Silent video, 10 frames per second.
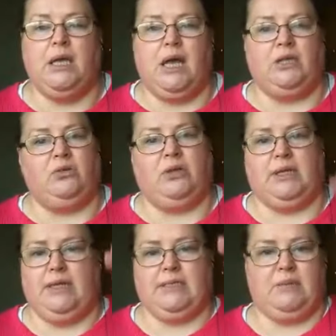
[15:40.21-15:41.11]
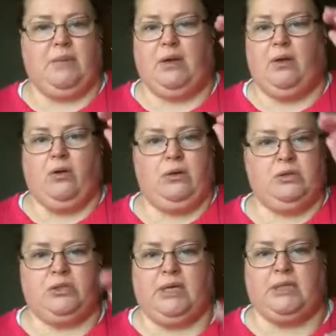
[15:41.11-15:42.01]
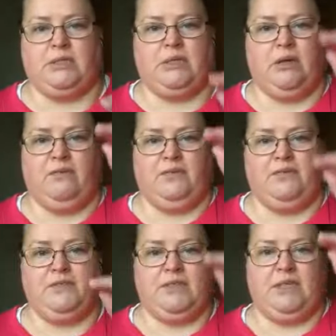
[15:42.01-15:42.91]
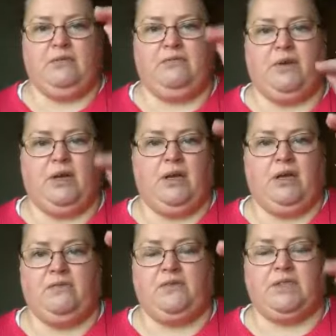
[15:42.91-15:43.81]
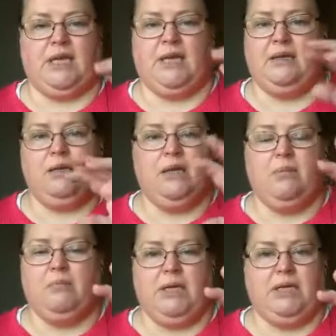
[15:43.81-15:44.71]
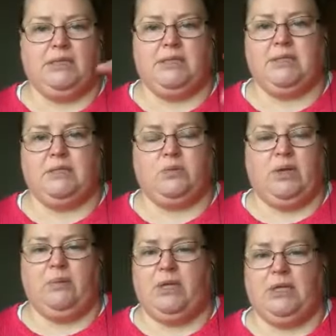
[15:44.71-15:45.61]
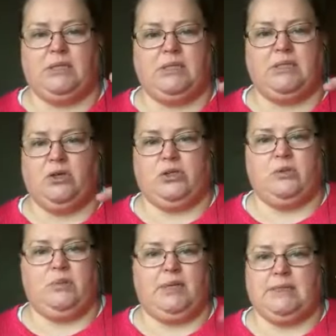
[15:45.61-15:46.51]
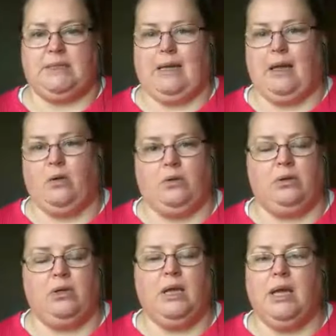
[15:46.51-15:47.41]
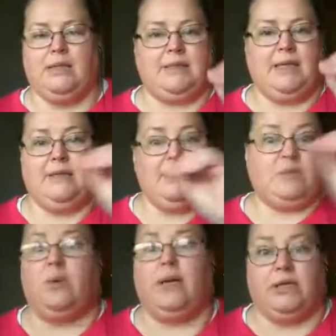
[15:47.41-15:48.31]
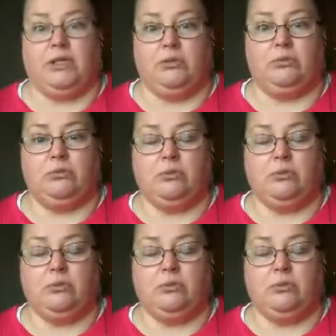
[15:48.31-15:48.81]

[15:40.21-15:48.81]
and you could list them out all under that 15, 5, 10 minutes, 20 minutes, 30 minutes, an hour, and say, this is what I can do.